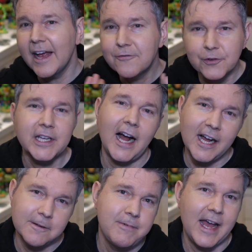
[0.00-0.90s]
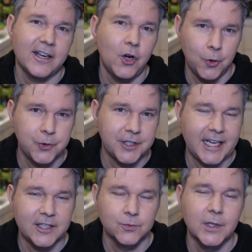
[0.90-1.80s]
every iPad owner
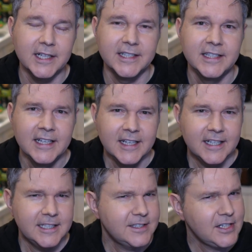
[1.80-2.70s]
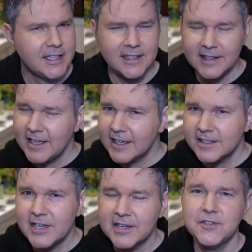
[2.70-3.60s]
can run. It's got a lot of
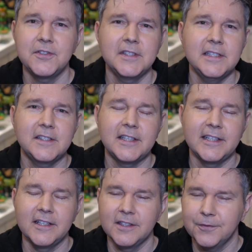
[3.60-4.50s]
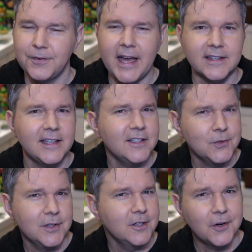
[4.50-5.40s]
texture detail. The fact that you
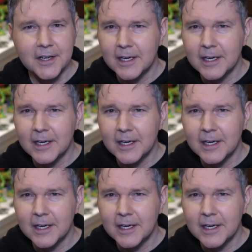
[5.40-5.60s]
can hook